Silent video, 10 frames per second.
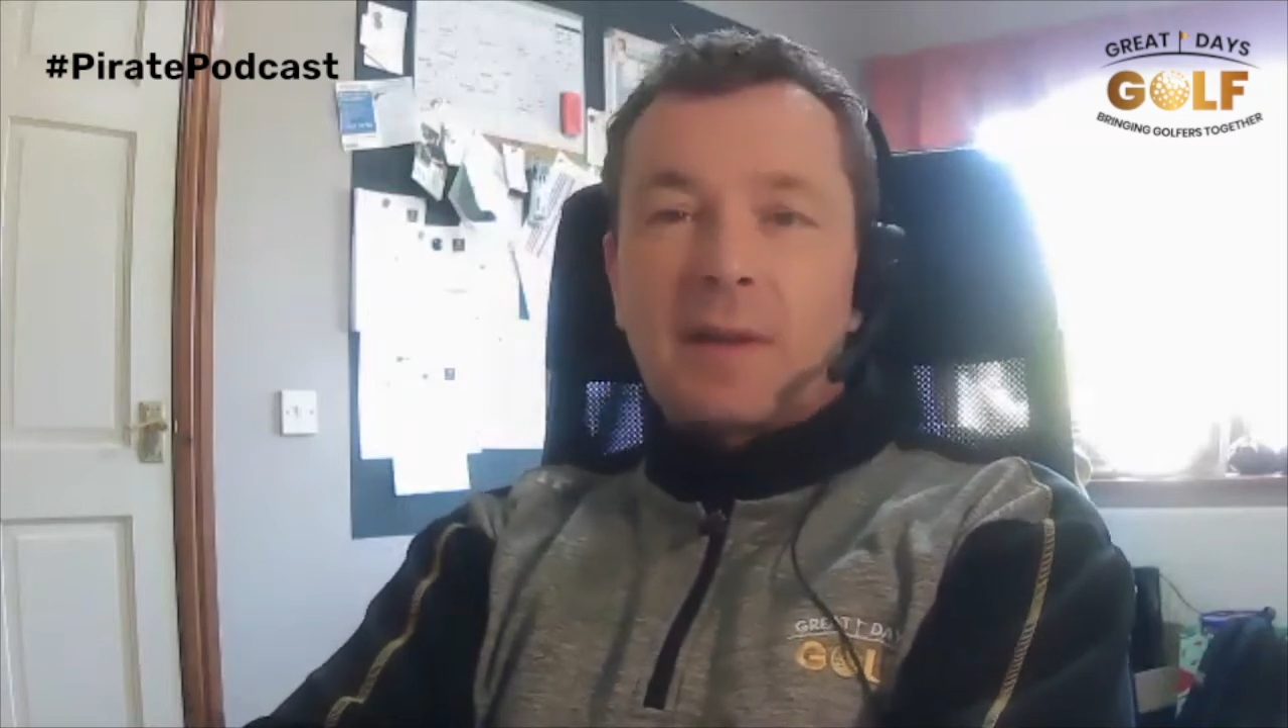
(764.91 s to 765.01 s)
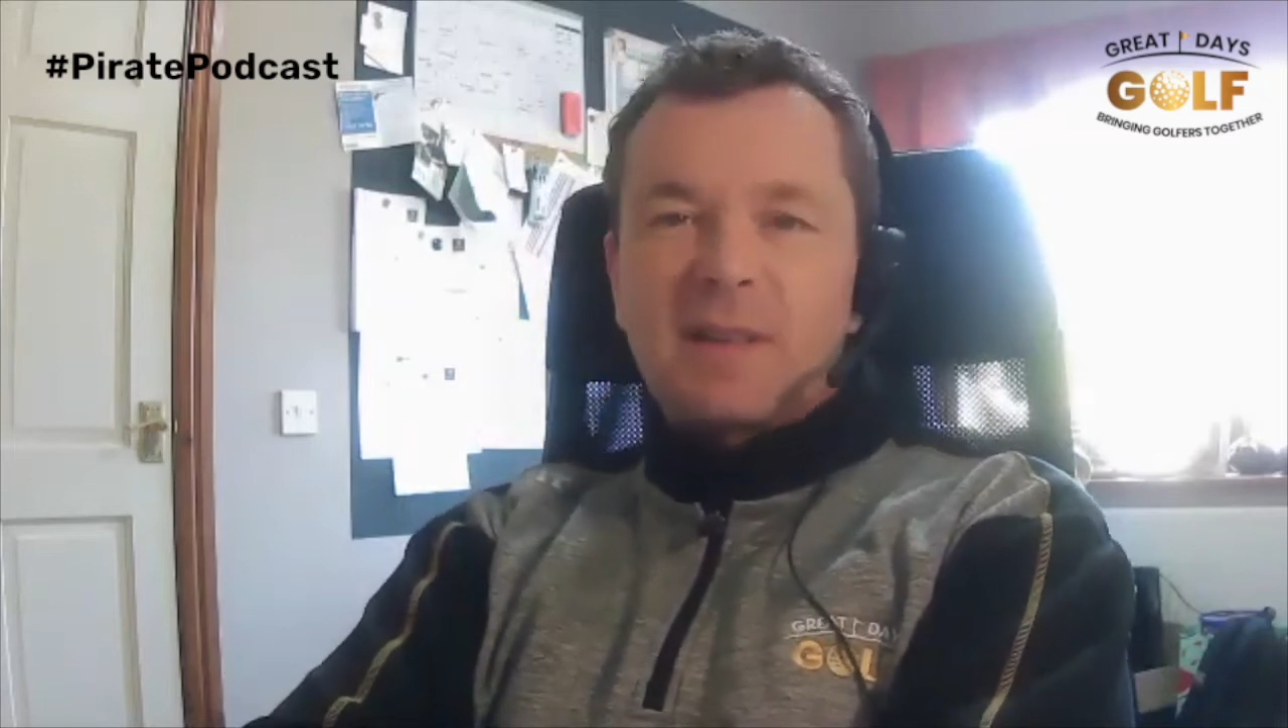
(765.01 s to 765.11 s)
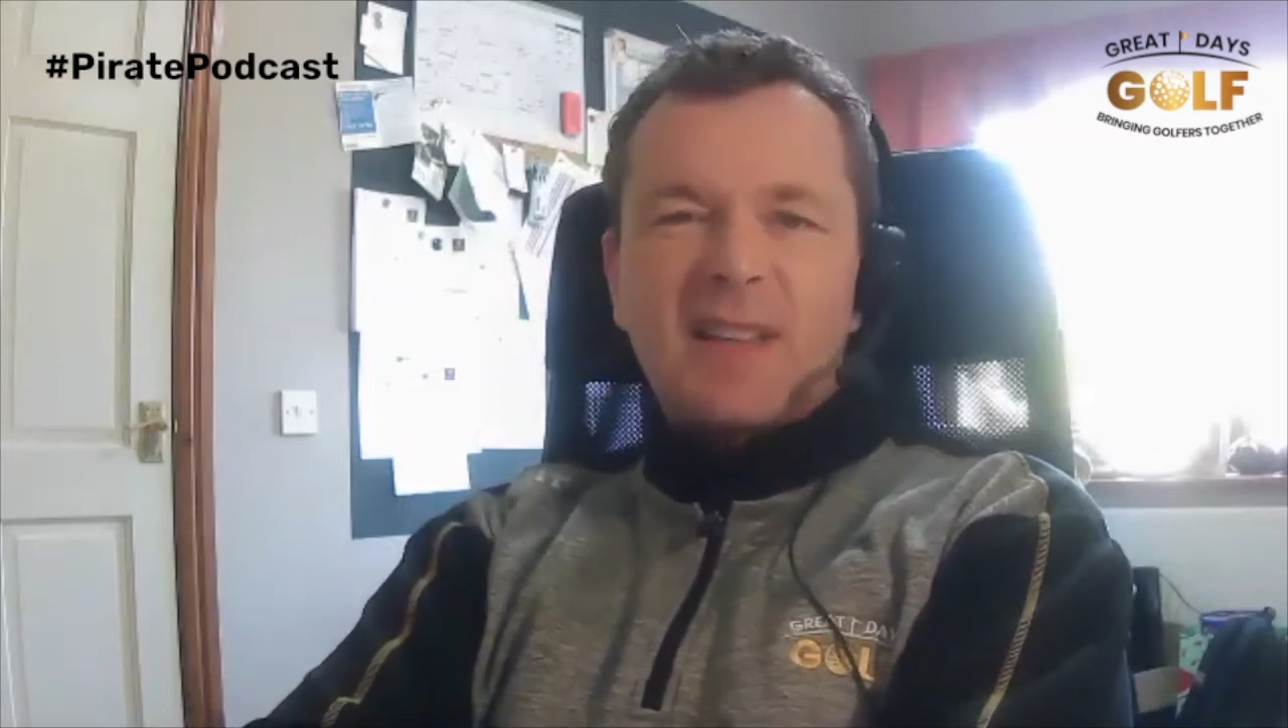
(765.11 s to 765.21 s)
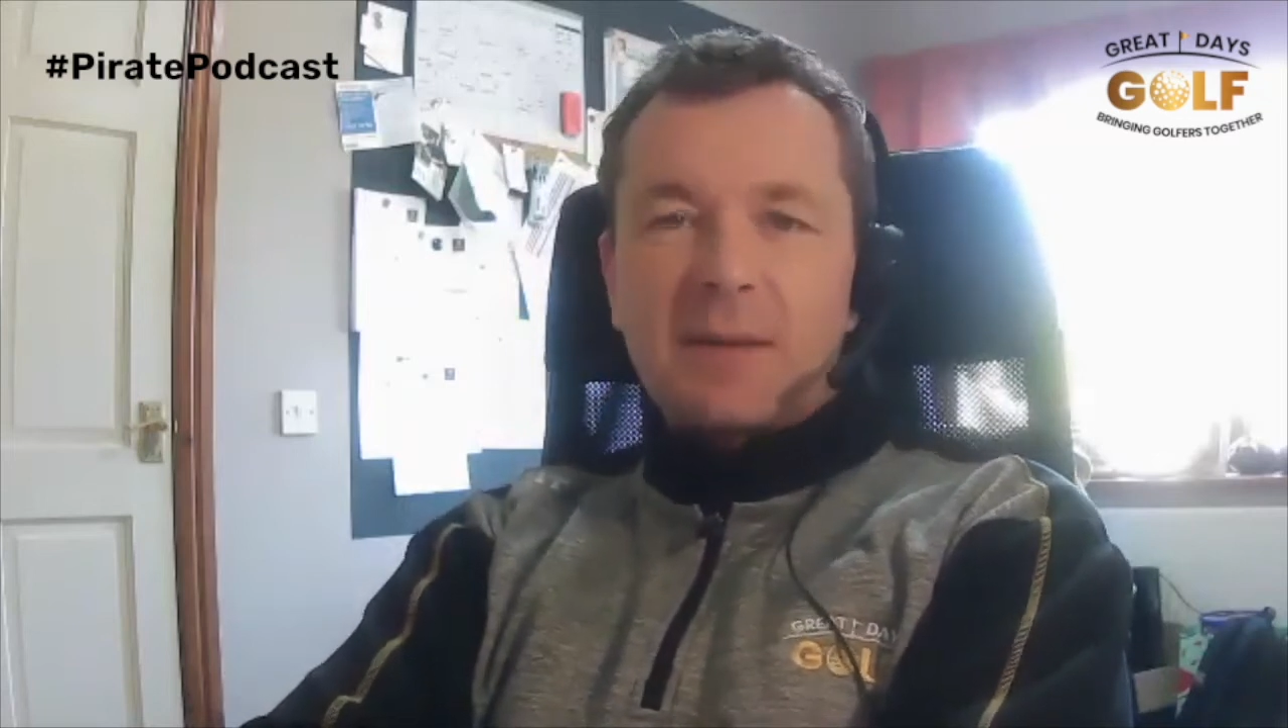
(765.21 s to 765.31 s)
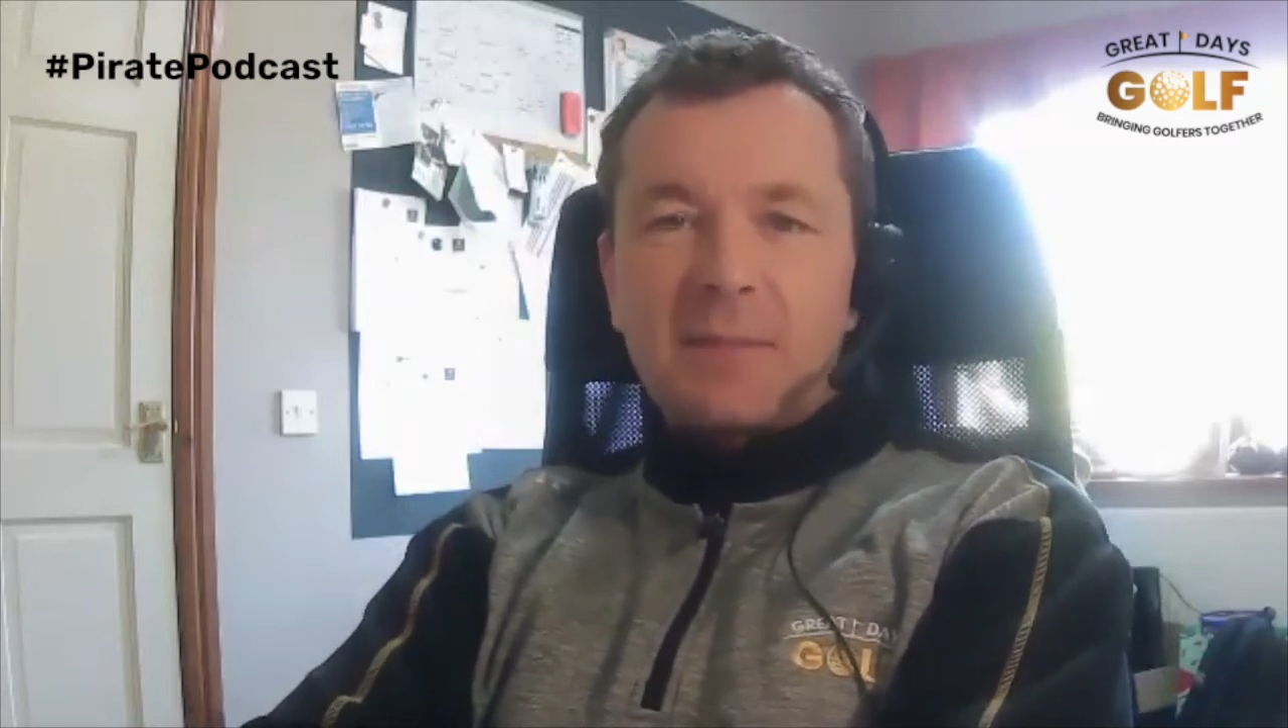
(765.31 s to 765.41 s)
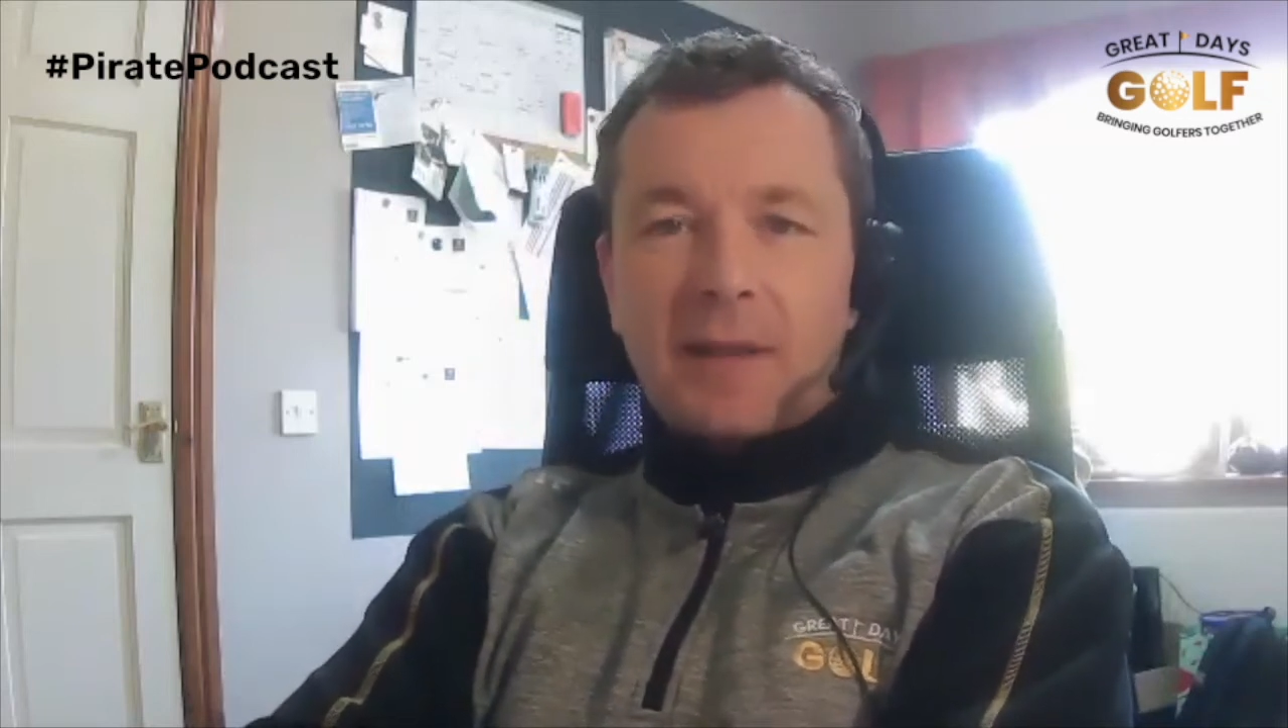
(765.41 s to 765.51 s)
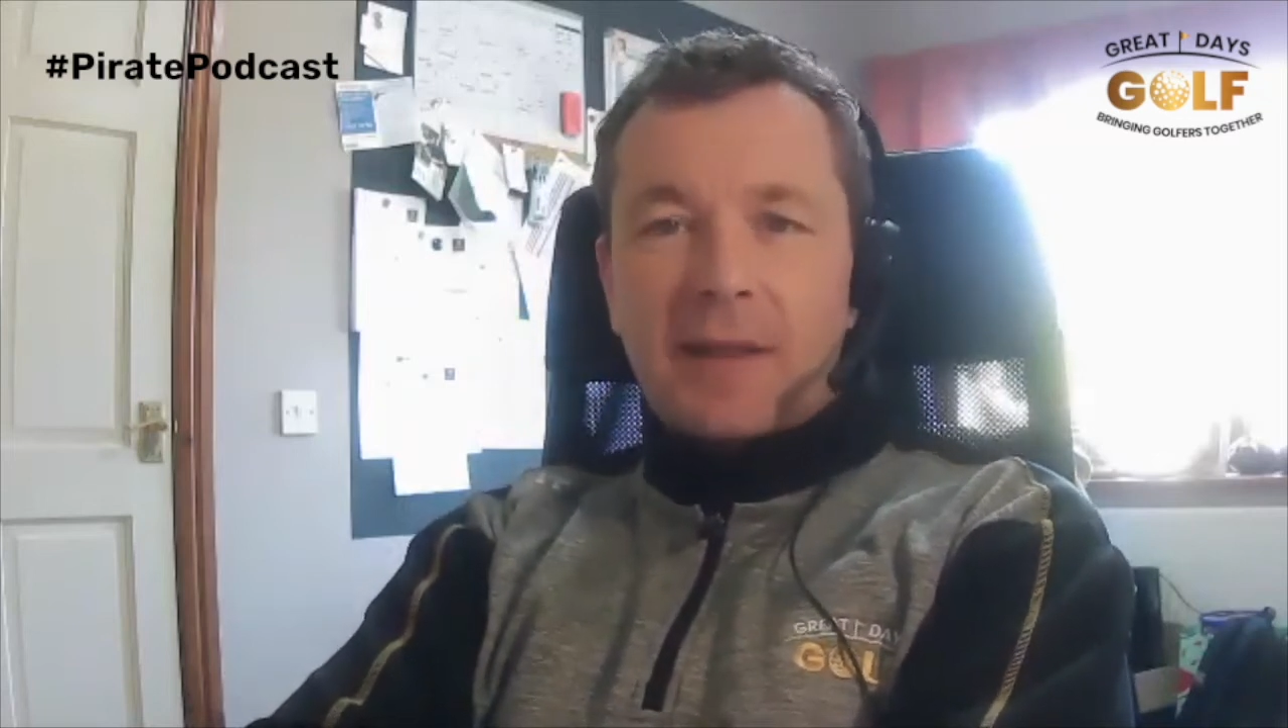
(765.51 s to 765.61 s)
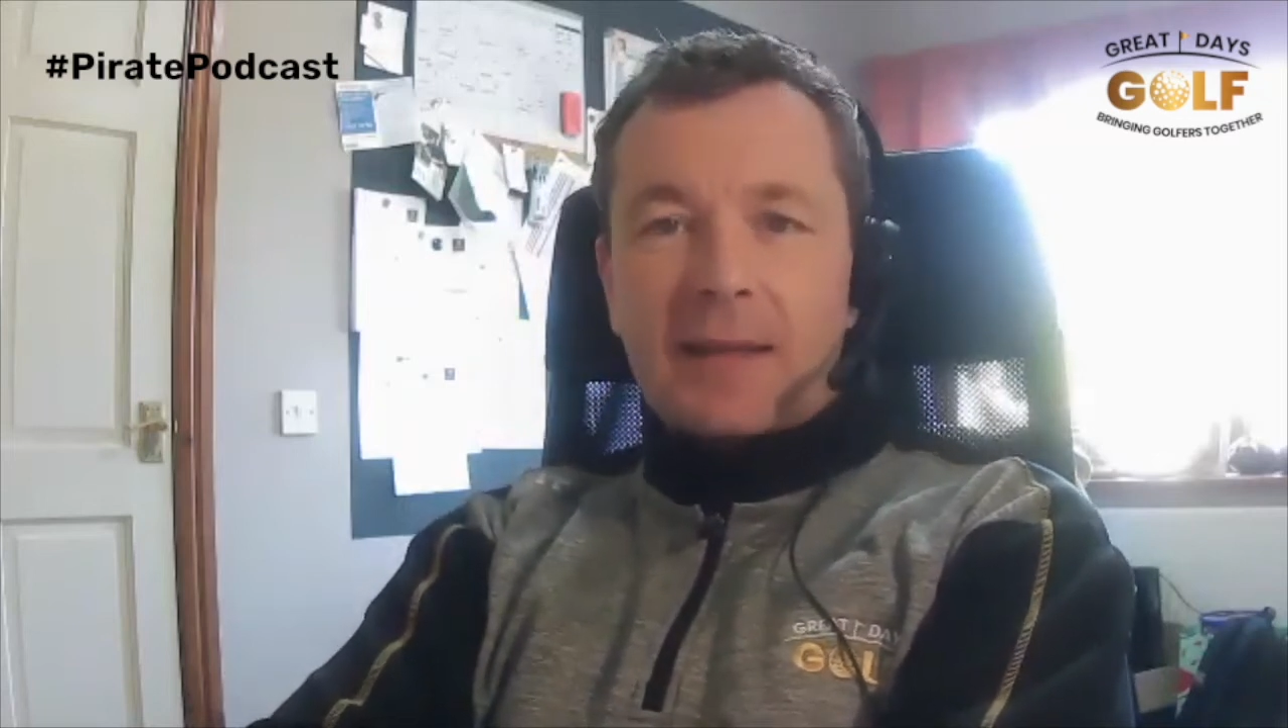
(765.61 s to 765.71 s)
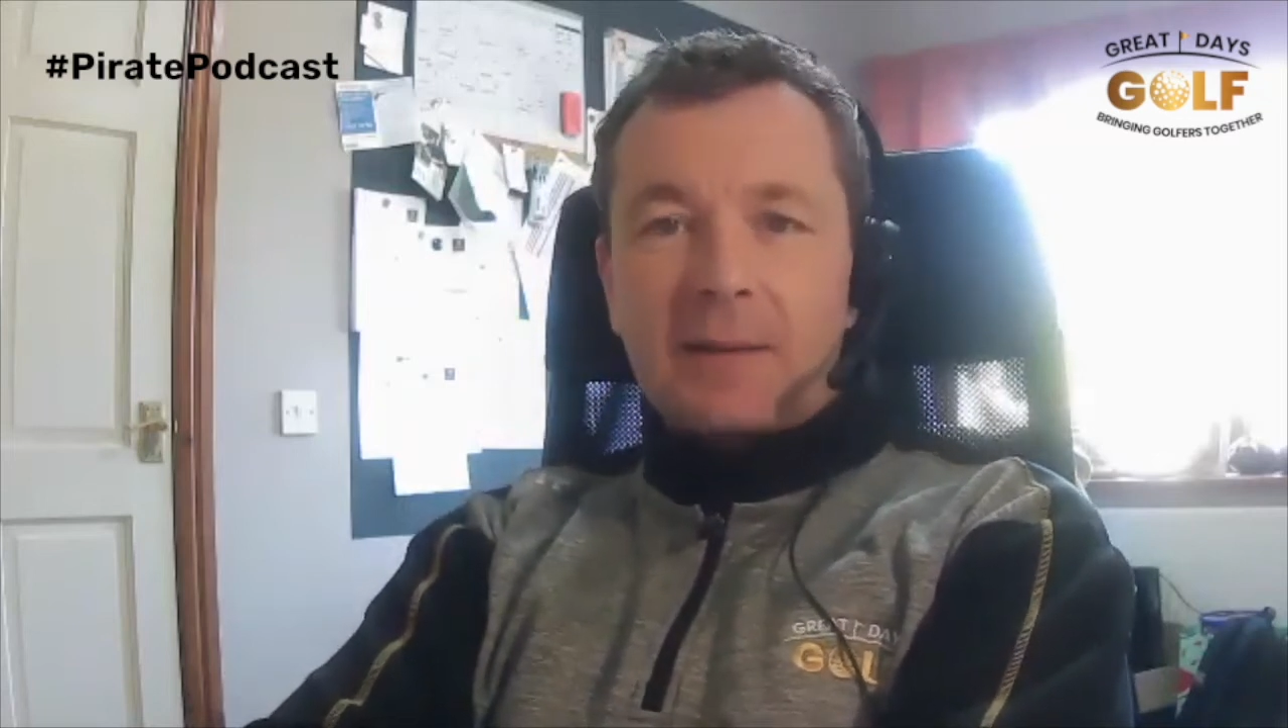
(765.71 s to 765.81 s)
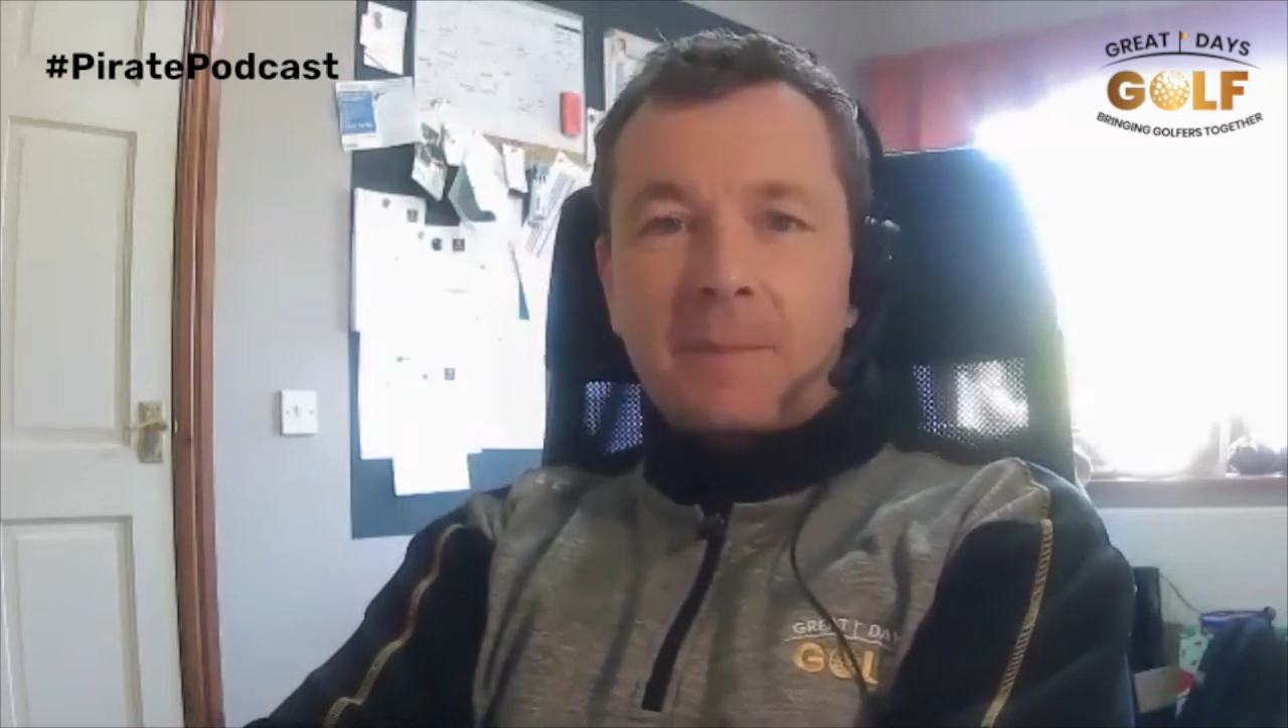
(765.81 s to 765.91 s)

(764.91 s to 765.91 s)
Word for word: had done by then.